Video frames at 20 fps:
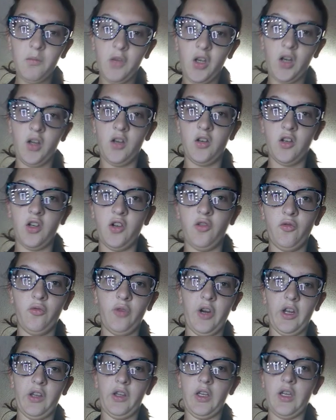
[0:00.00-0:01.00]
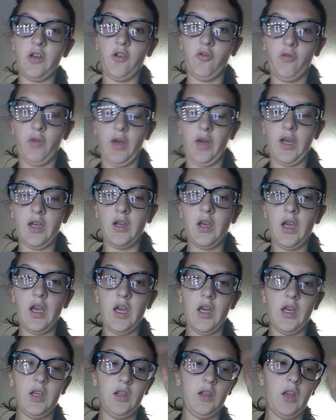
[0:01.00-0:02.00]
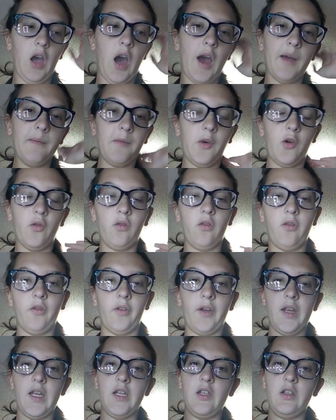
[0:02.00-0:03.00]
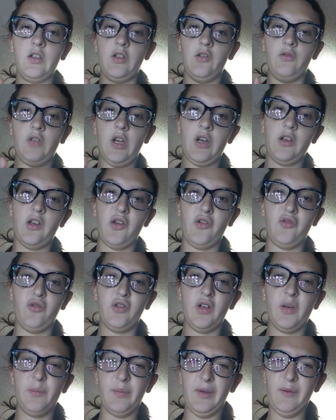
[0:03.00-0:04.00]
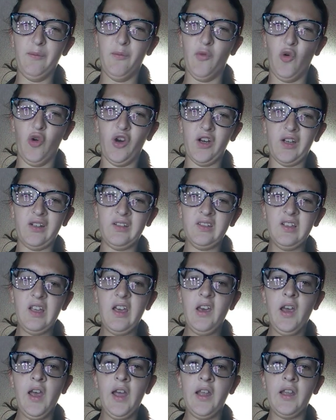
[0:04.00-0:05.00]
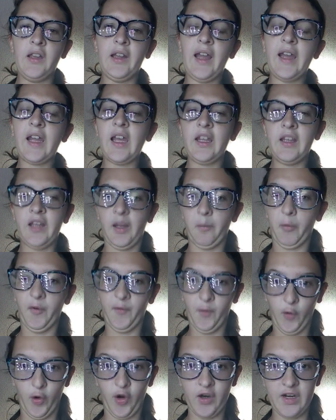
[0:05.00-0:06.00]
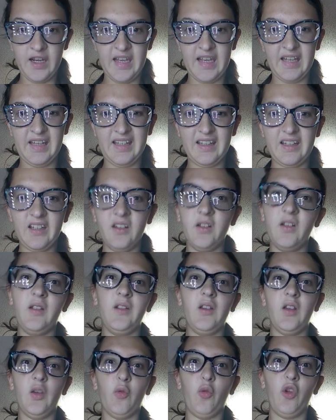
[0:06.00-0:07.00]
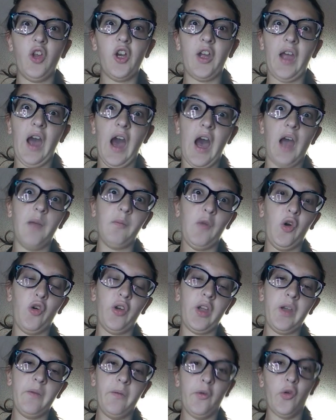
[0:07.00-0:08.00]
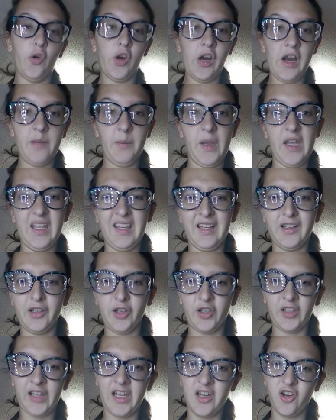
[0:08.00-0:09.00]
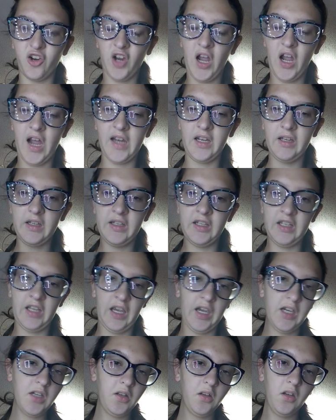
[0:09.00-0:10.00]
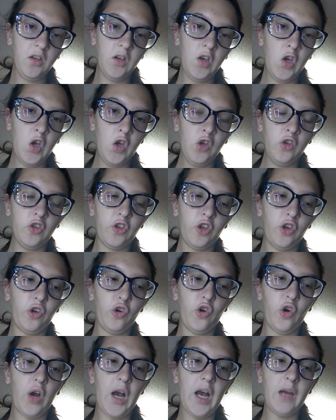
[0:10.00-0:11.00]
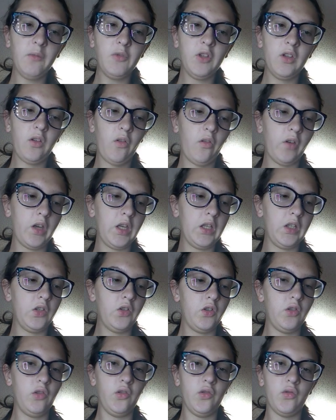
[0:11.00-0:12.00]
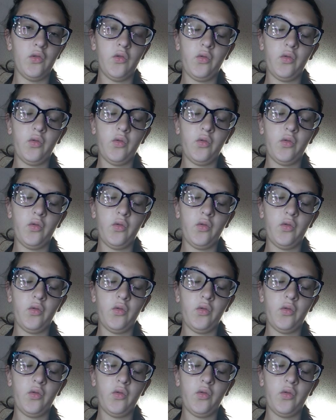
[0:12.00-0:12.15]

going to do really quick is I'm going to tell you a bit more. Like I said before, the look I'm going for, it makes it look like you're kind of sick. So I'm just going to